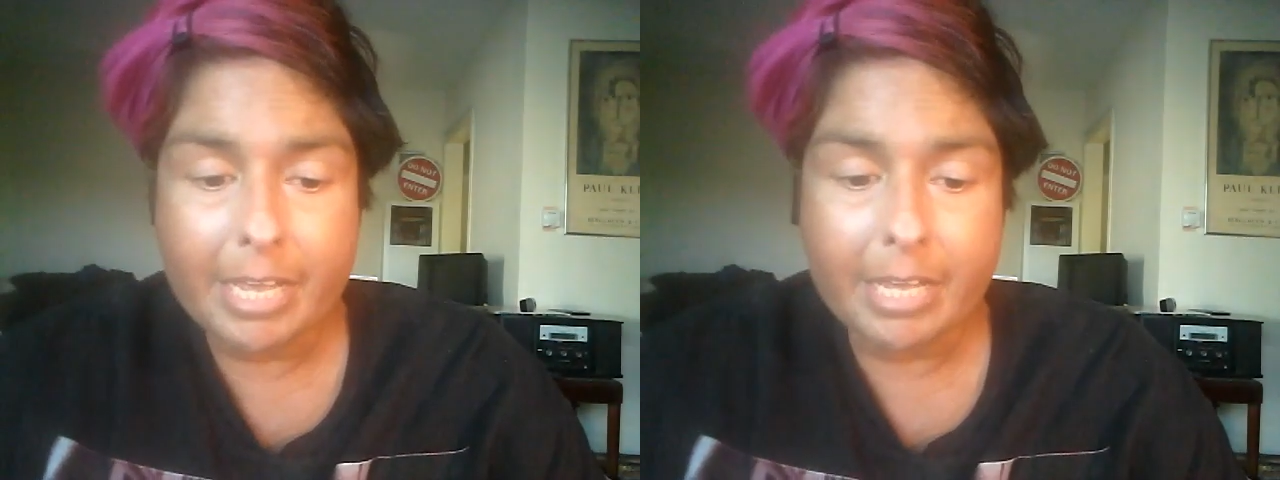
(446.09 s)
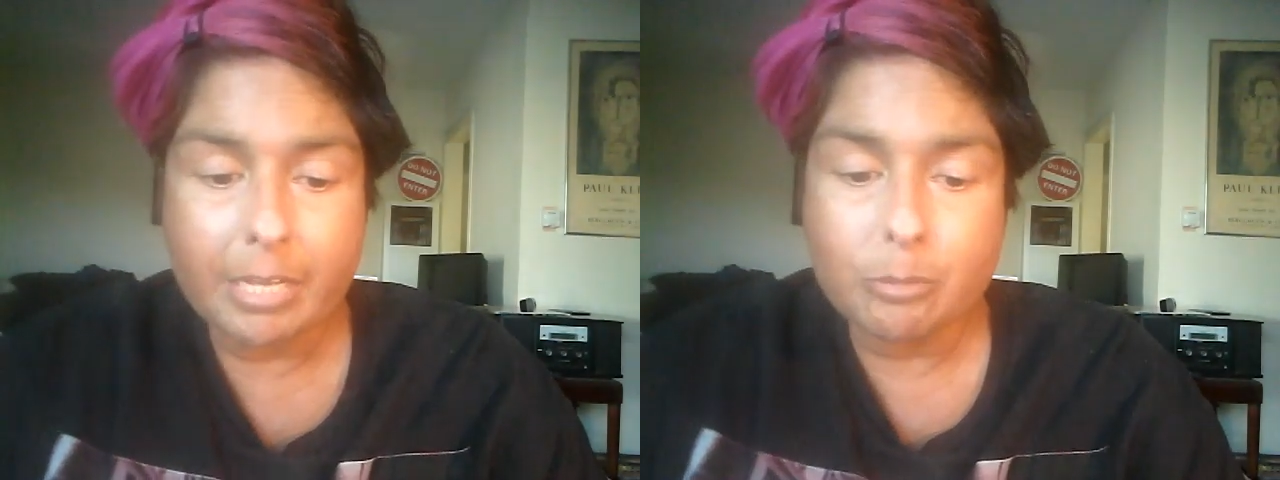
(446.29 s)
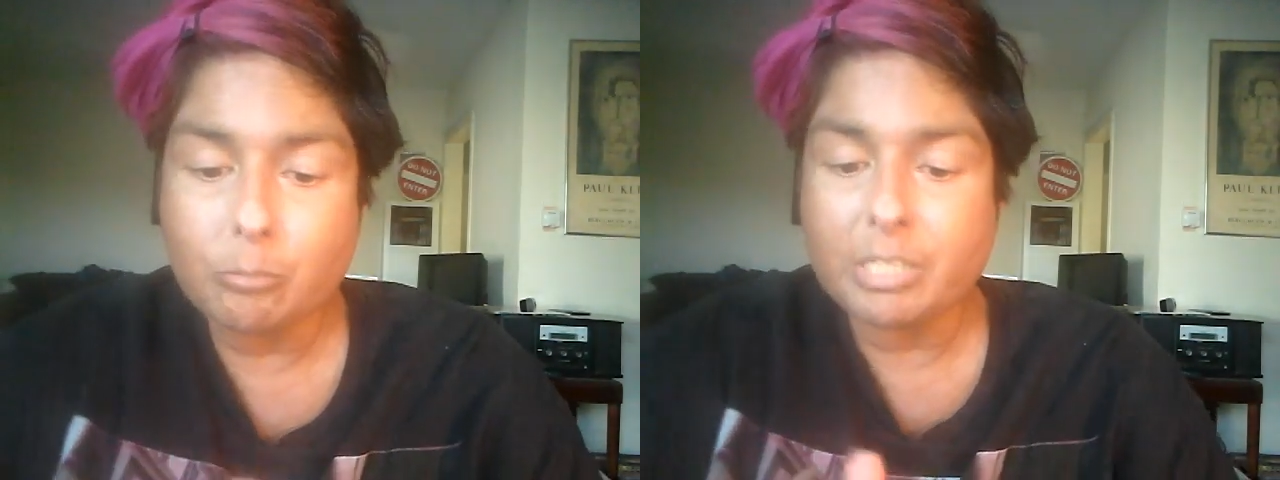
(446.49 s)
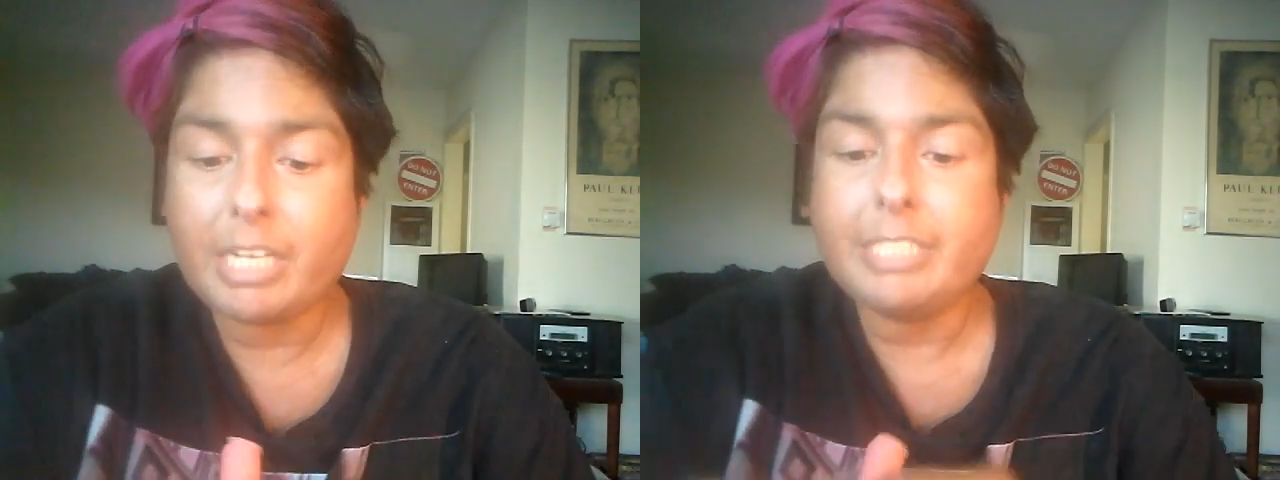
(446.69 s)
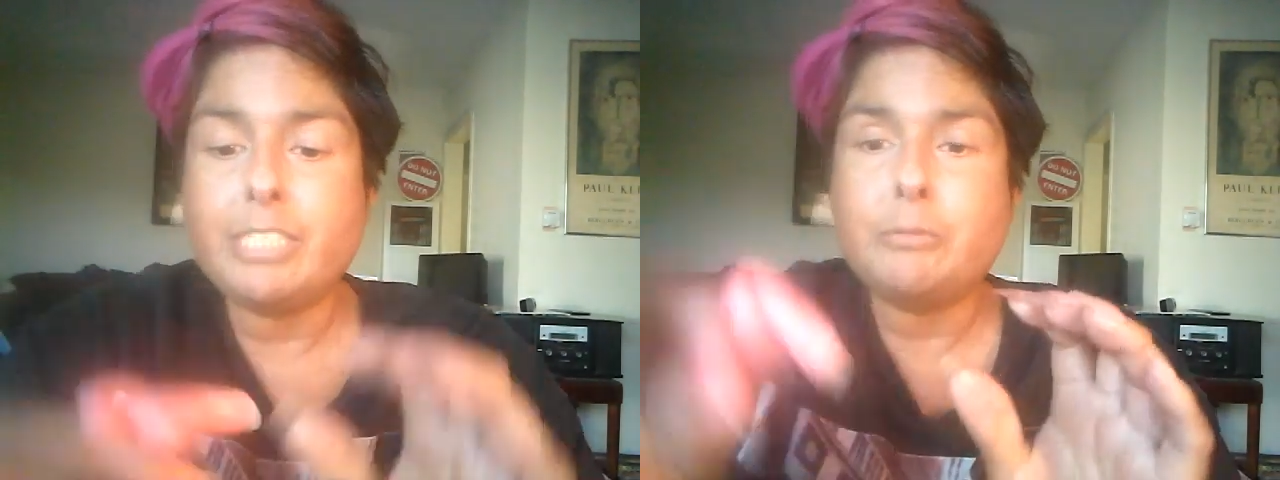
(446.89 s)
And what
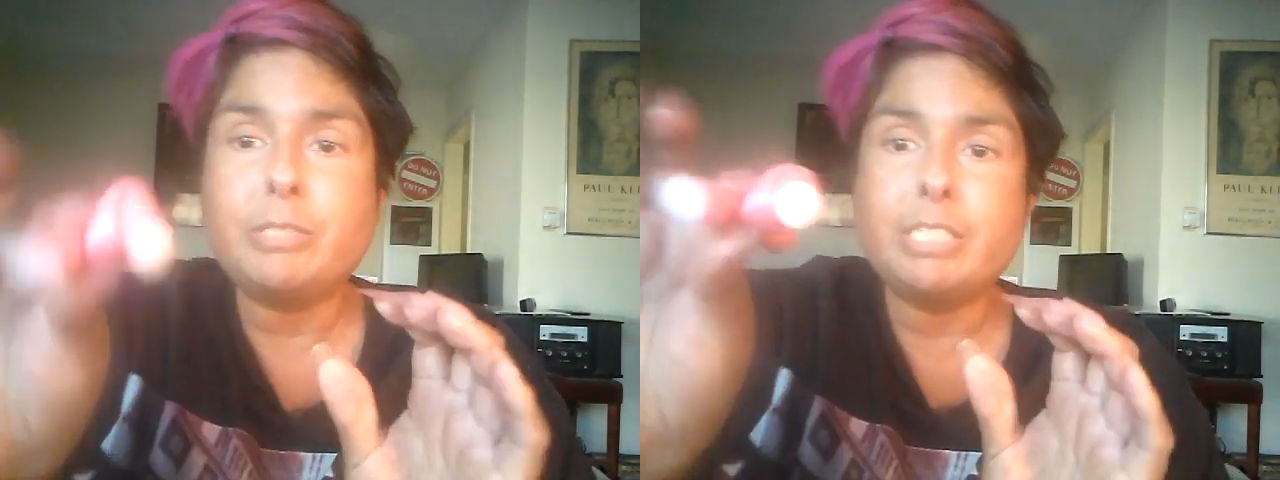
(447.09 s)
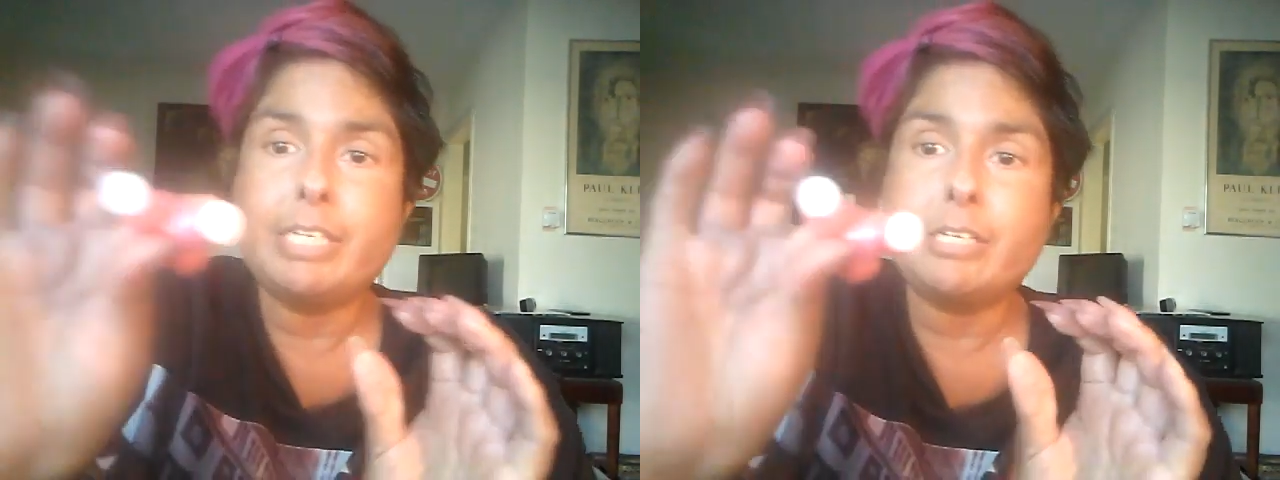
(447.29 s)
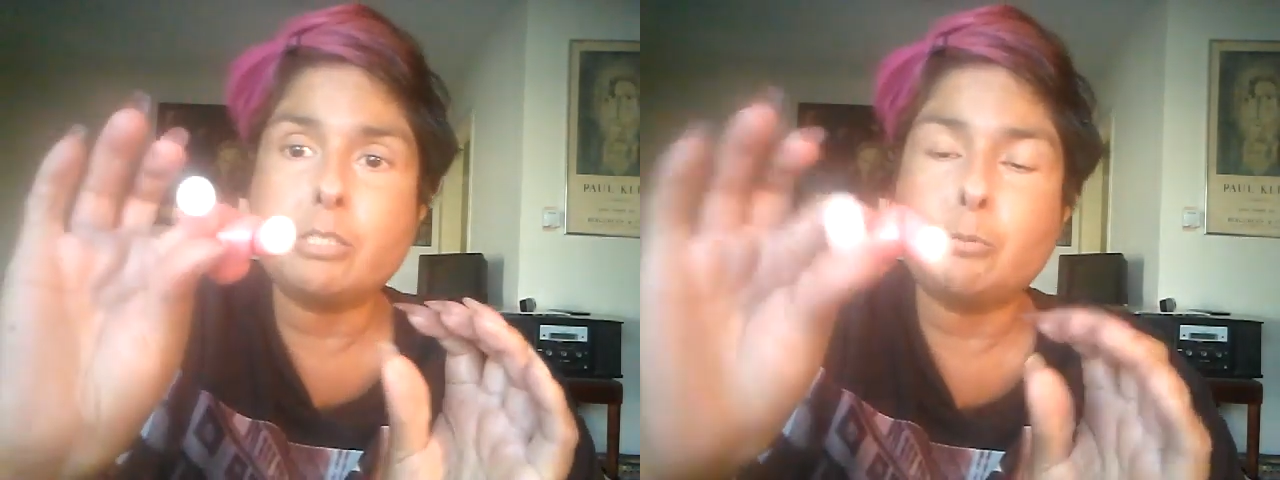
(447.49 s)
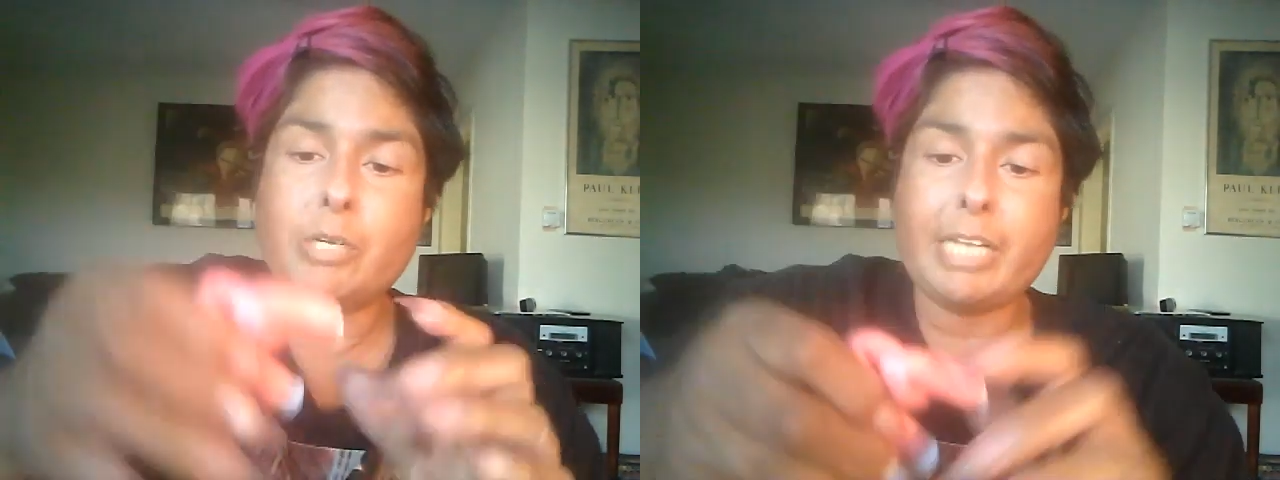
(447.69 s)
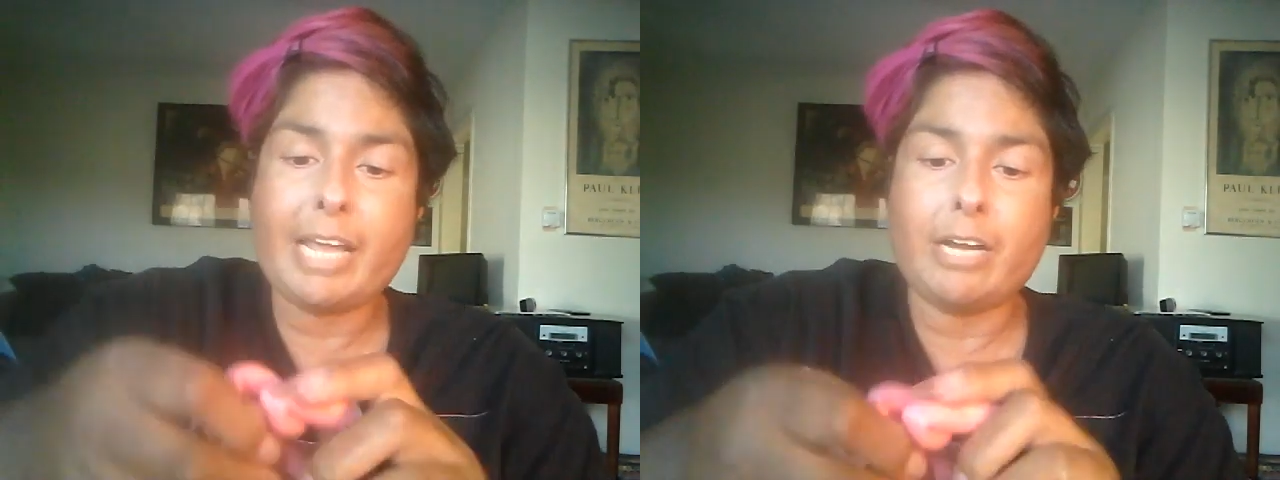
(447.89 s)
I did was, and here's
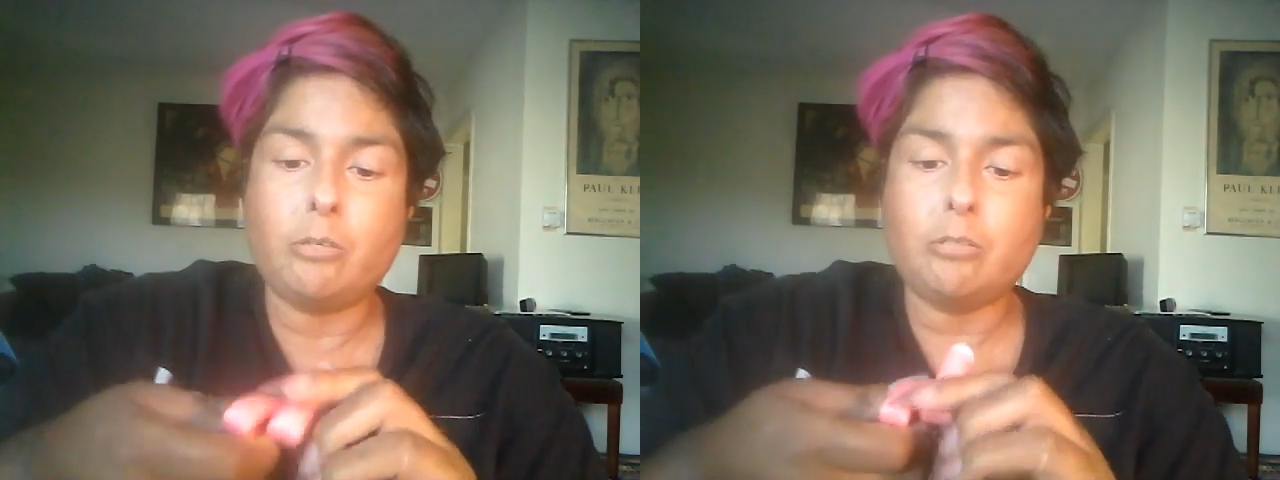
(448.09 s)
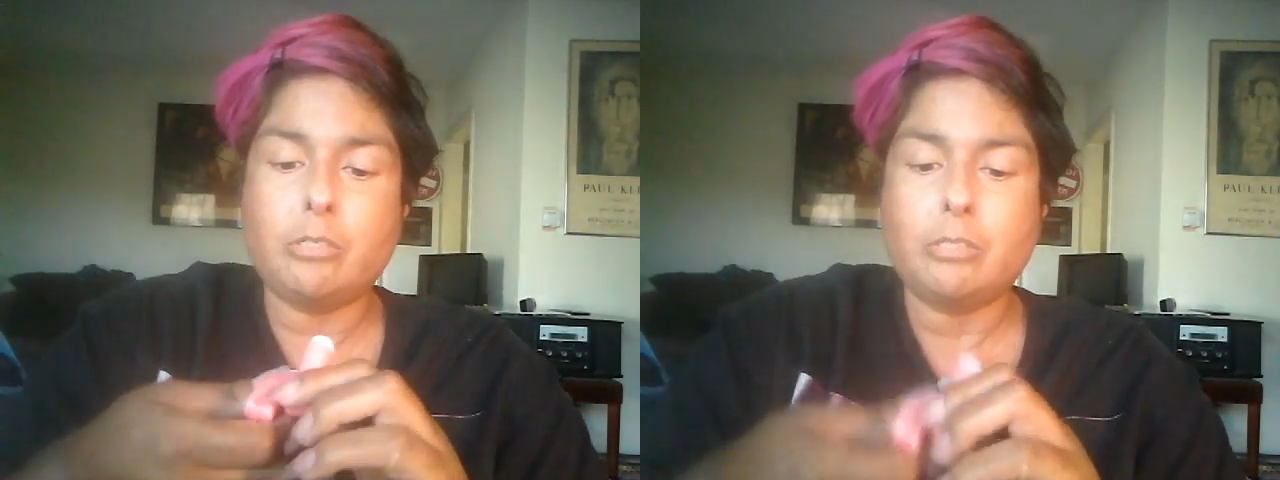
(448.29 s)
one out.